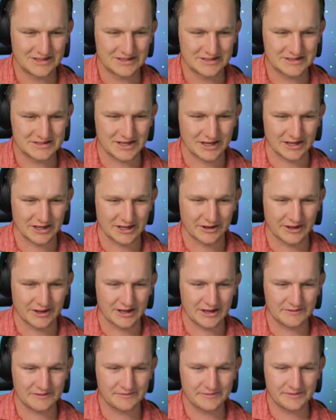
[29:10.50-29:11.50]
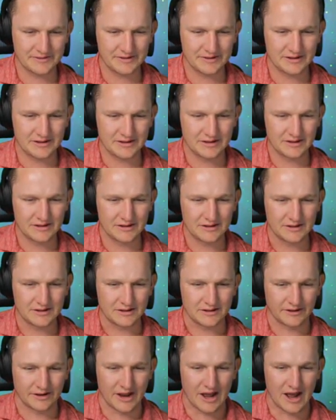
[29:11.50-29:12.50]
Take a look here.
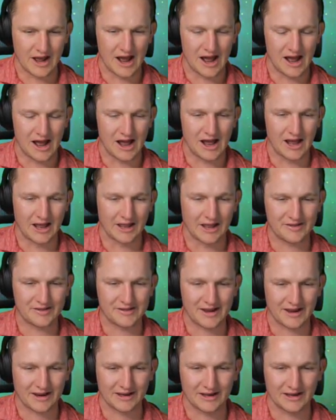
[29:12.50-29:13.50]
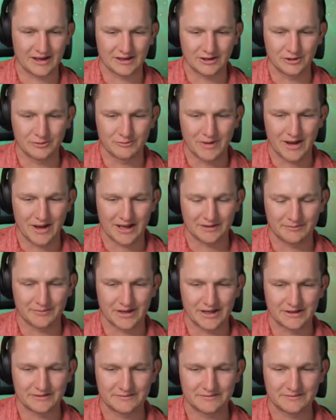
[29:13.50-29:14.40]
Nah, Saka, you mad, man.